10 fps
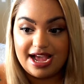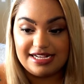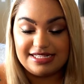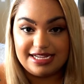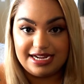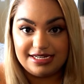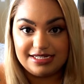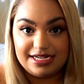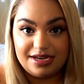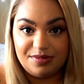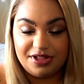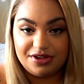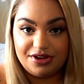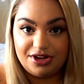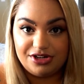I signed a
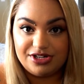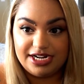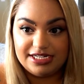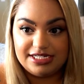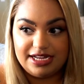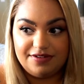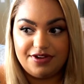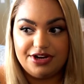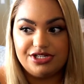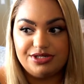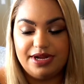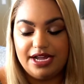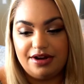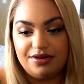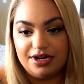10-month contract and I finished my
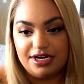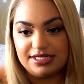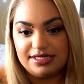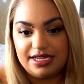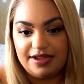hours.